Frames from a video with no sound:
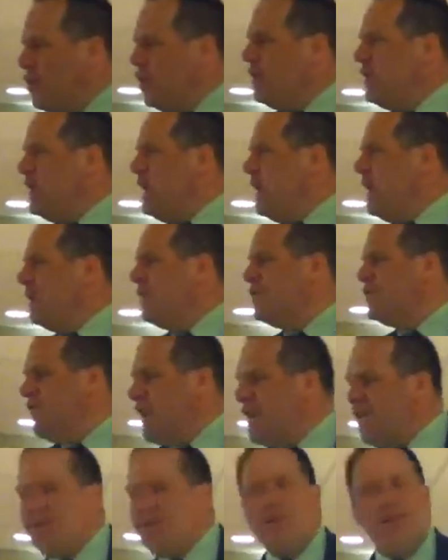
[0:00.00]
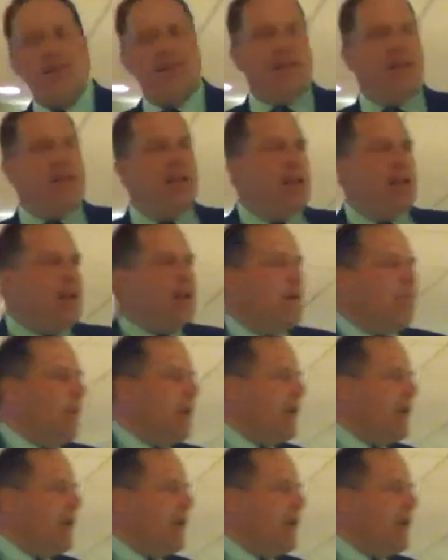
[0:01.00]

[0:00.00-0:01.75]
good gifts and everything that he needed.